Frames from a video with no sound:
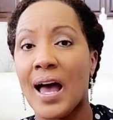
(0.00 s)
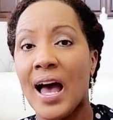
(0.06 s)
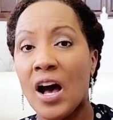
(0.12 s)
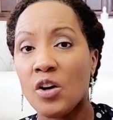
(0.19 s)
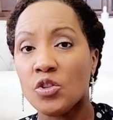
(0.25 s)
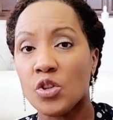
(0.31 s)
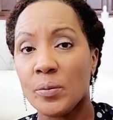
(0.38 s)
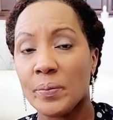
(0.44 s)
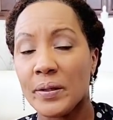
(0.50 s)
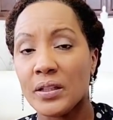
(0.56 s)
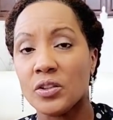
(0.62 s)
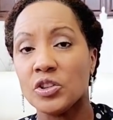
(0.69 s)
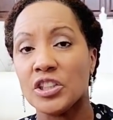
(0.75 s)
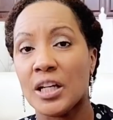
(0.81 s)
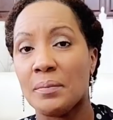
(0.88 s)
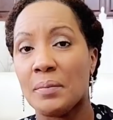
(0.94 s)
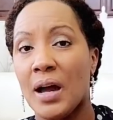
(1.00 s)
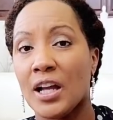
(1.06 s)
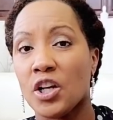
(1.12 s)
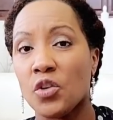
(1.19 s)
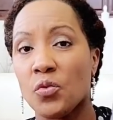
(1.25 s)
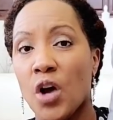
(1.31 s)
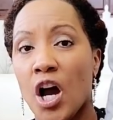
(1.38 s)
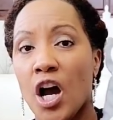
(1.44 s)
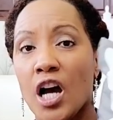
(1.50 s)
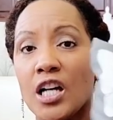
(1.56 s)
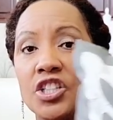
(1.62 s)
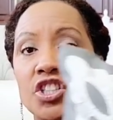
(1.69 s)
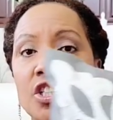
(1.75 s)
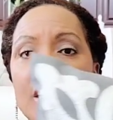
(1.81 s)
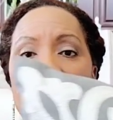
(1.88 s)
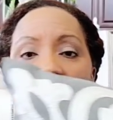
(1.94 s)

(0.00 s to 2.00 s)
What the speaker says: outdoor pillows in my garage.